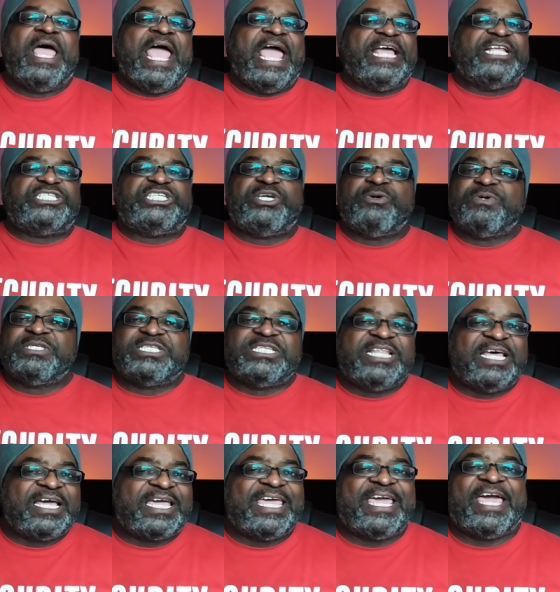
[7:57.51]
And she was
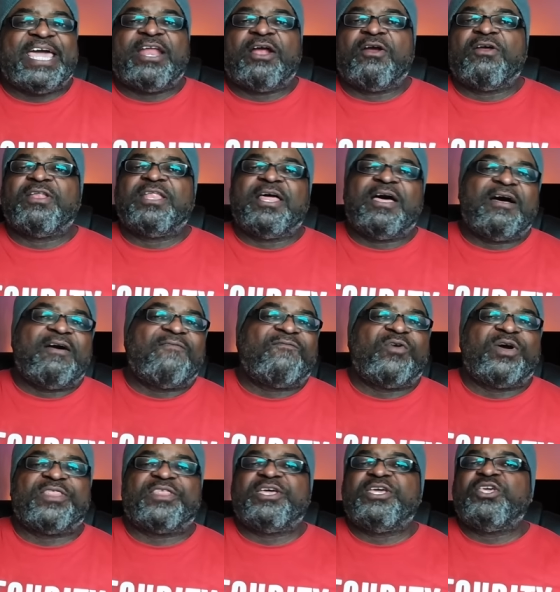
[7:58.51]
looking at her love
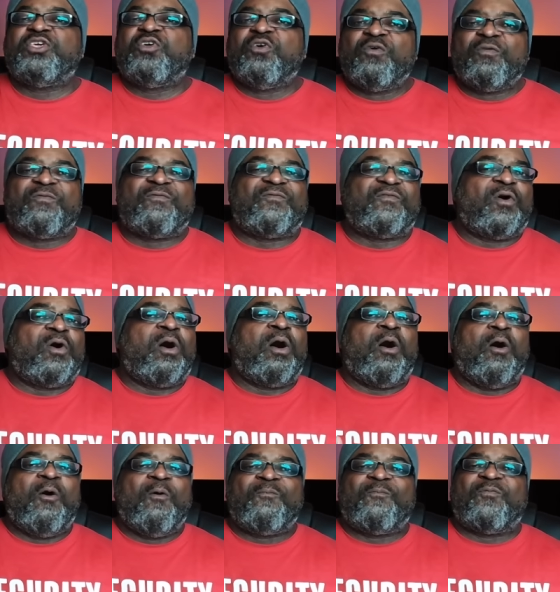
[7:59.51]
with a youthful,
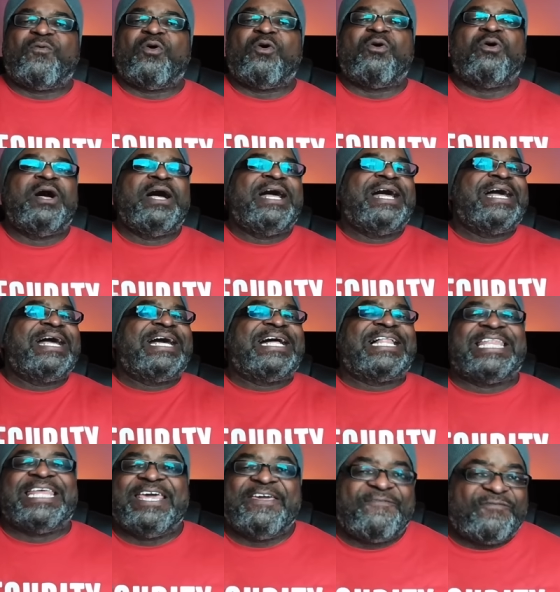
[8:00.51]
hopeful,
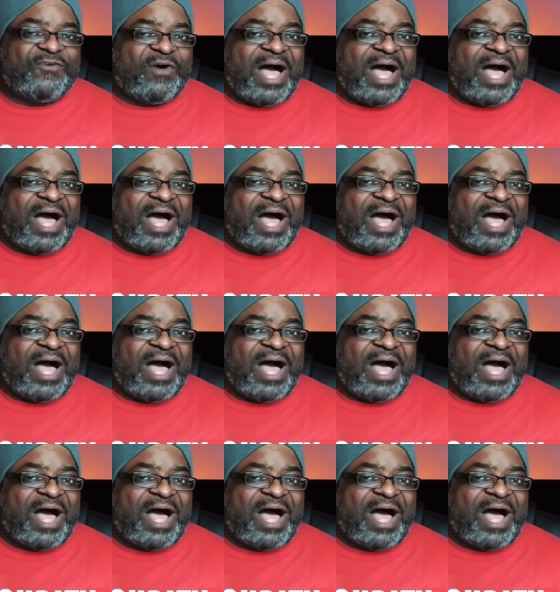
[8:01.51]
gleeful